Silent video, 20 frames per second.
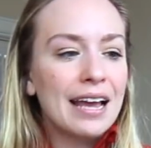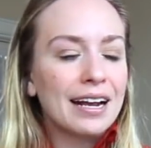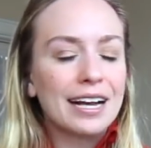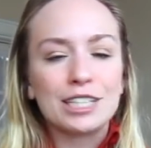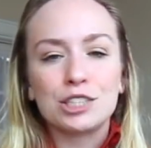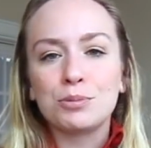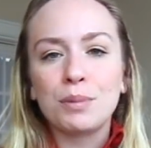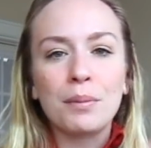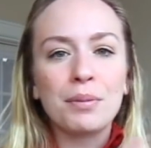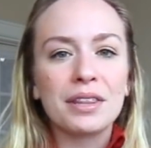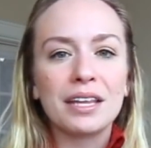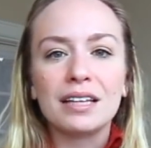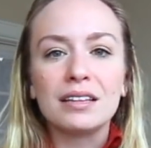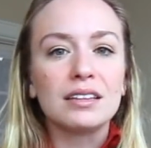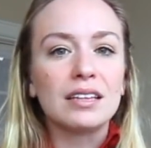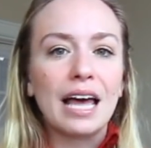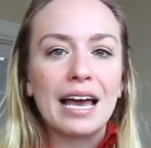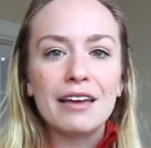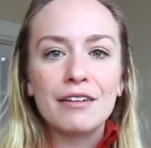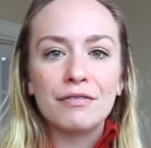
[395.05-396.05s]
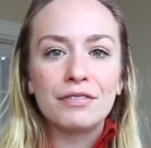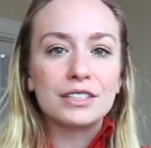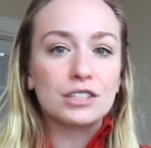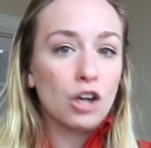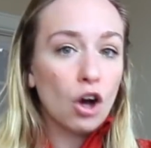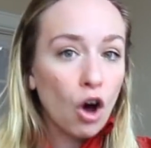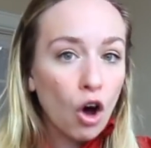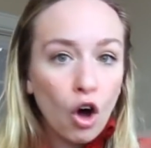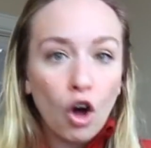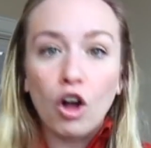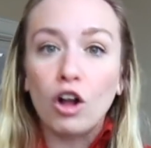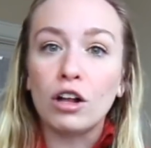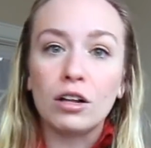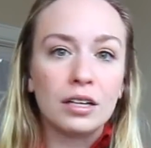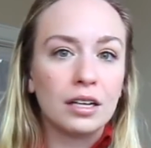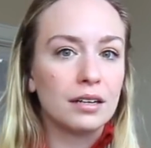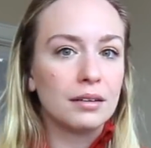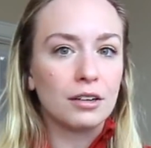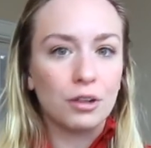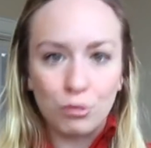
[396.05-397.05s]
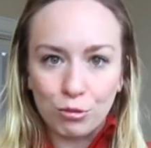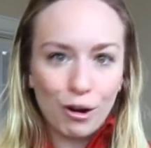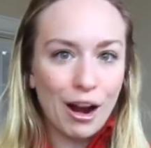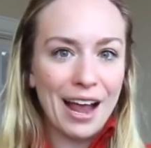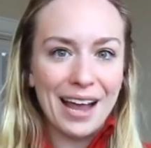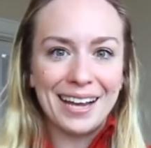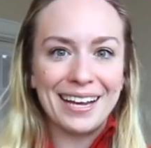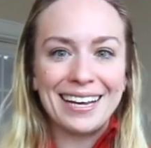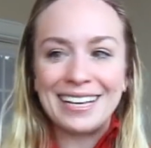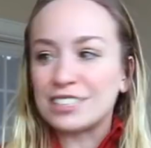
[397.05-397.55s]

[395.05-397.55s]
Guys, remember that life is all gray.